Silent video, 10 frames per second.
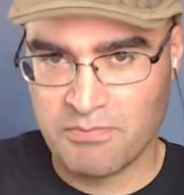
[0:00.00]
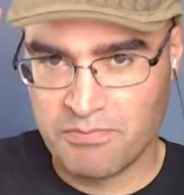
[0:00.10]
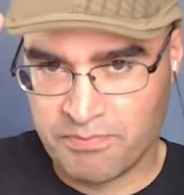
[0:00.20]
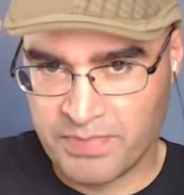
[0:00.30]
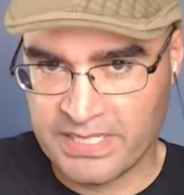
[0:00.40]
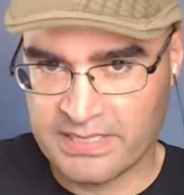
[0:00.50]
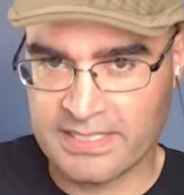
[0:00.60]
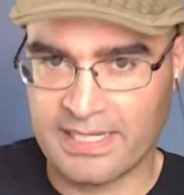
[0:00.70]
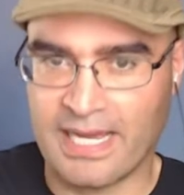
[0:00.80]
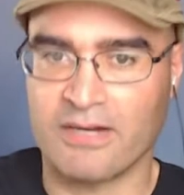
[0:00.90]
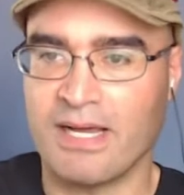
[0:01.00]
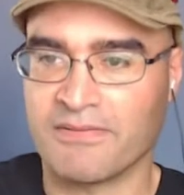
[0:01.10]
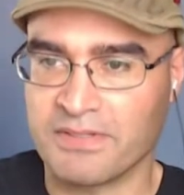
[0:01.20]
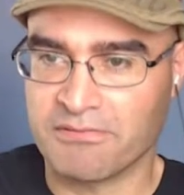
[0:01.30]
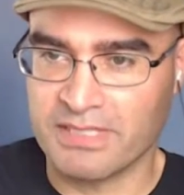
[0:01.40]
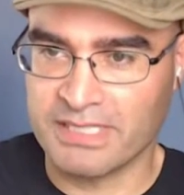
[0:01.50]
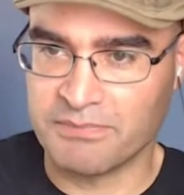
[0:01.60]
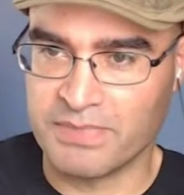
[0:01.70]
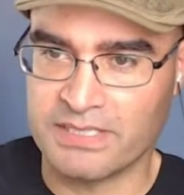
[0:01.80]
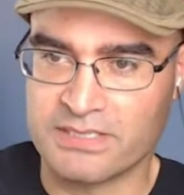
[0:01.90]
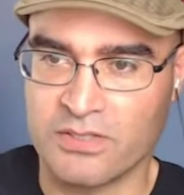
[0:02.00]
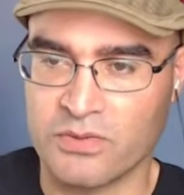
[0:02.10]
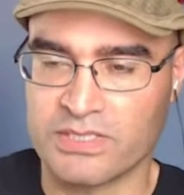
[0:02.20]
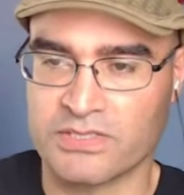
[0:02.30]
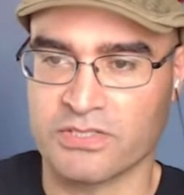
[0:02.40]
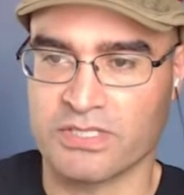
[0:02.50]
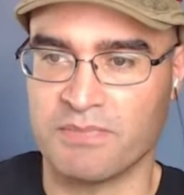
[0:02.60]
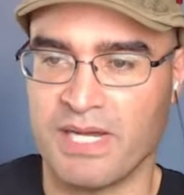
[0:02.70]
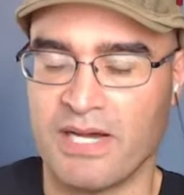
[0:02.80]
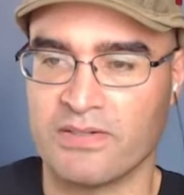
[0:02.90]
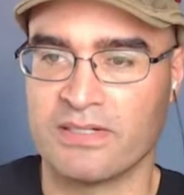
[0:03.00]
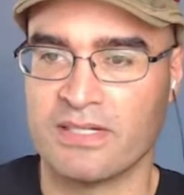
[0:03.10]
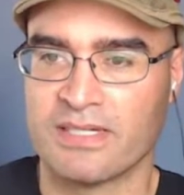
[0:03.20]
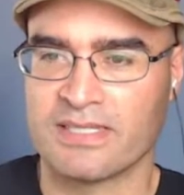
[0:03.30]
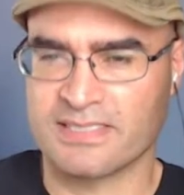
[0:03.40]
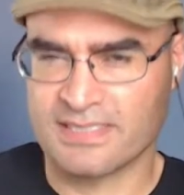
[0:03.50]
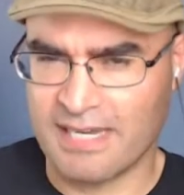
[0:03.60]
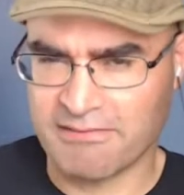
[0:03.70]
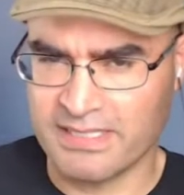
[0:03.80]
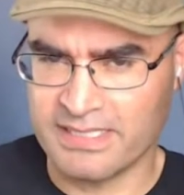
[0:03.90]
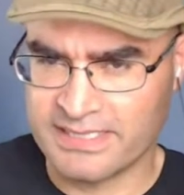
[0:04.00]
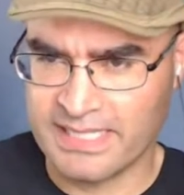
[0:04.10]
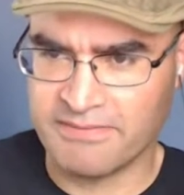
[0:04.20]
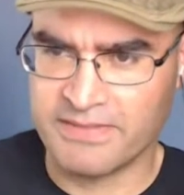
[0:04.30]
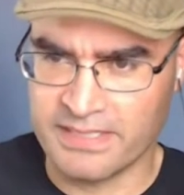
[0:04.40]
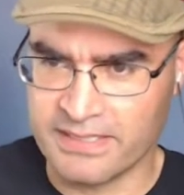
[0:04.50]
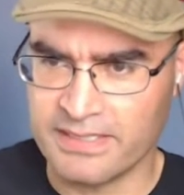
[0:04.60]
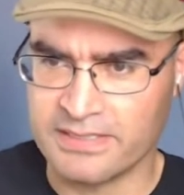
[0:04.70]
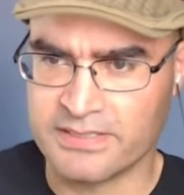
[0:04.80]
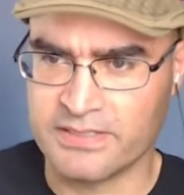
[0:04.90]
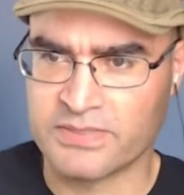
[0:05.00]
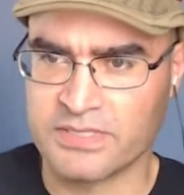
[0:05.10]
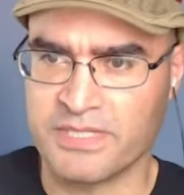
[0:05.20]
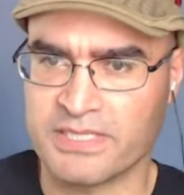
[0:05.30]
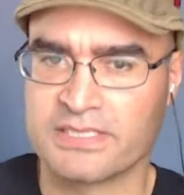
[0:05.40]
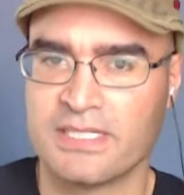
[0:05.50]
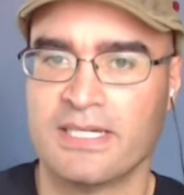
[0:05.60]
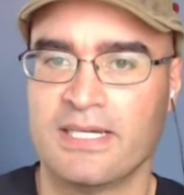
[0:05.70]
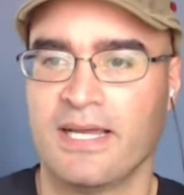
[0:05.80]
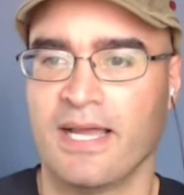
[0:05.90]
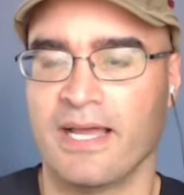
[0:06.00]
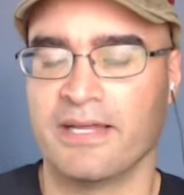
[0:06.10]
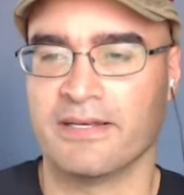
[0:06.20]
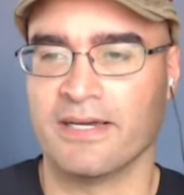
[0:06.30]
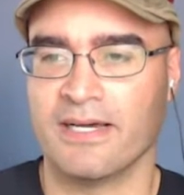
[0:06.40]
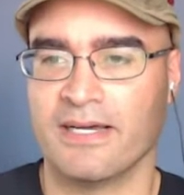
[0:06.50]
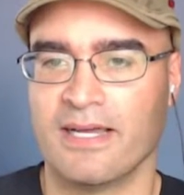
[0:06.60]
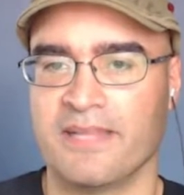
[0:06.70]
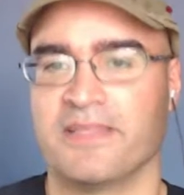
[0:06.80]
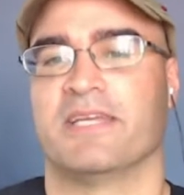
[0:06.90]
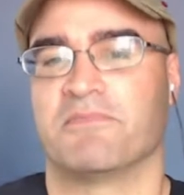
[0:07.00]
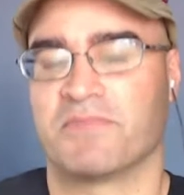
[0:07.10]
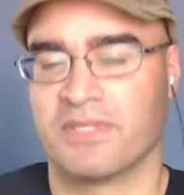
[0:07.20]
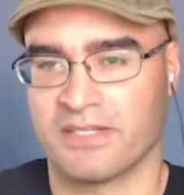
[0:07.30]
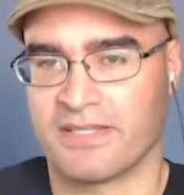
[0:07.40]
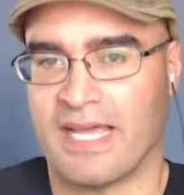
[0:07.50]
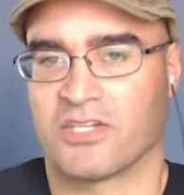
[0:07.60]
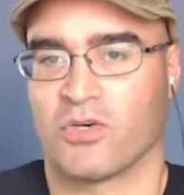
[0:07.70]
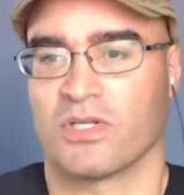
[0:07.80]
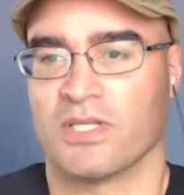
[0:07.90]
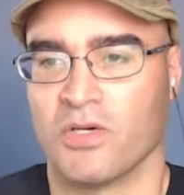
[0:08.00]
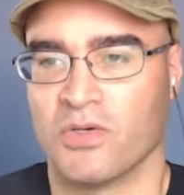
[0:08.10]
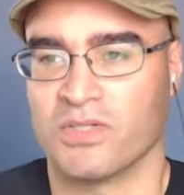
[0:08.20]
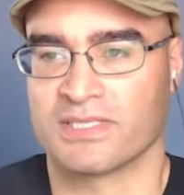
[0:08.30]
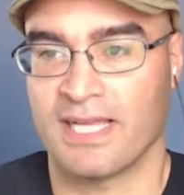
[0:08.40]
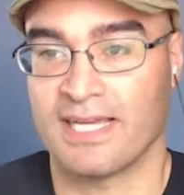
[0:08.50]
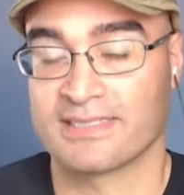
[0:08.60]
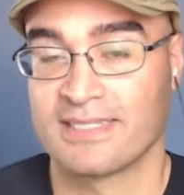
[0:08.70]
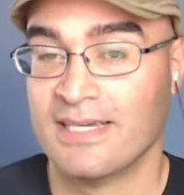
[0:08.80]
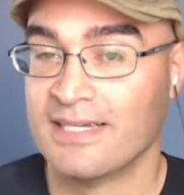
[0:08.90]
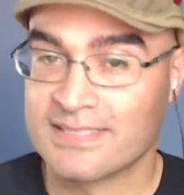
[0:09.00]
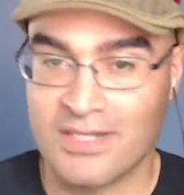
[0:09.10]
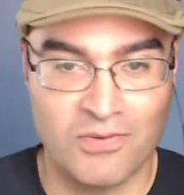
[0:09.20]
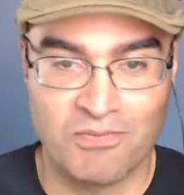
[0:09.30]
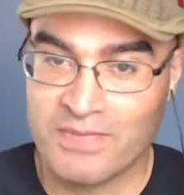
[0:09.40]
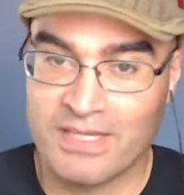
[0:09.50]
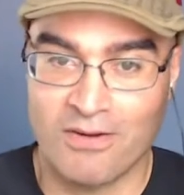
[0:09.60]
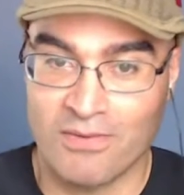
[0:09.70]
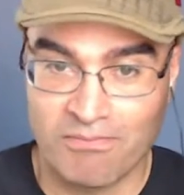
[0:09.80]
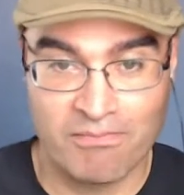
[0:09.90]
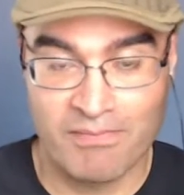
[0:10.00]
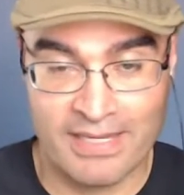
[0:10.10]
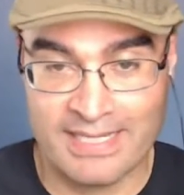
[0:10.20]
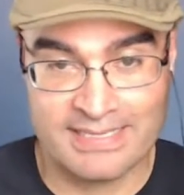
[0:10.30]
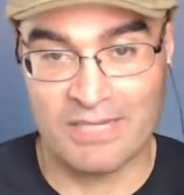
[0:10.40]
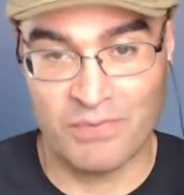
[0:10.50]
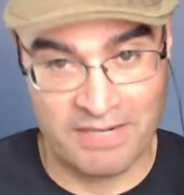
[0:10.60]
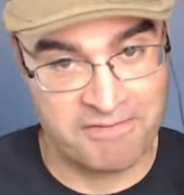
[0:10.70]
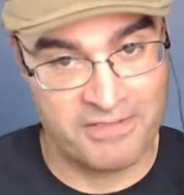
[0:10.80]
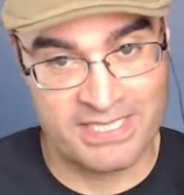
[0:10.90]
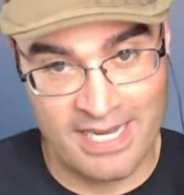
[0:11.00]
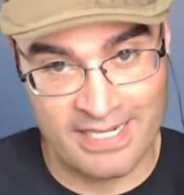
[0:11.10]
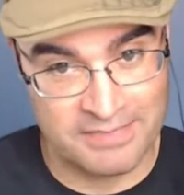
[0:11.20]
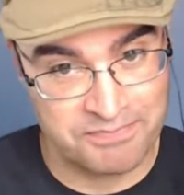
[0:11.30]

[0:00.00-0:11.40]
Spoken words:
piece that I don't have to really be so concerned about, because it's not really a safety issue so much. And then that total load is less. So like I said, when I first got it,